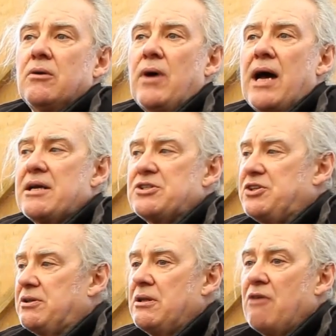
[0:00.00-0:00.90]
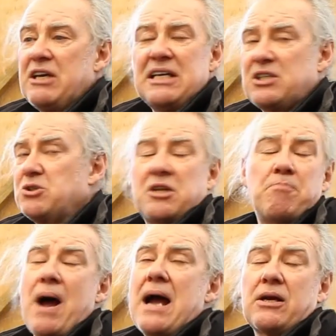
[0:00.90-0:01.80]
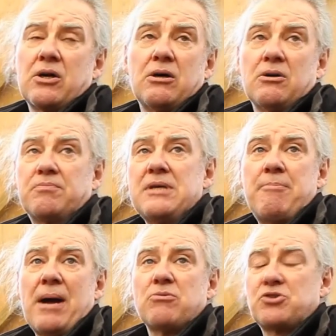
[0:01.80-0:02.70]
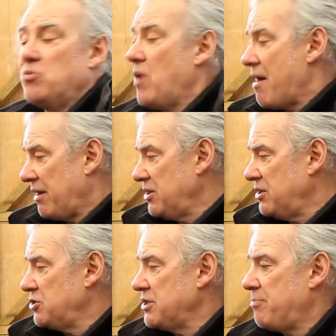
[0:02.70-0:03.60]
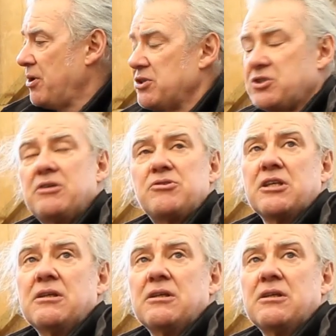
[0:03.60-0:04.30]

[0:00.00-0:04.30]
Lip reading: Whereas if I need to go to the bank or nip out somewhere, I can just nip on the scooter.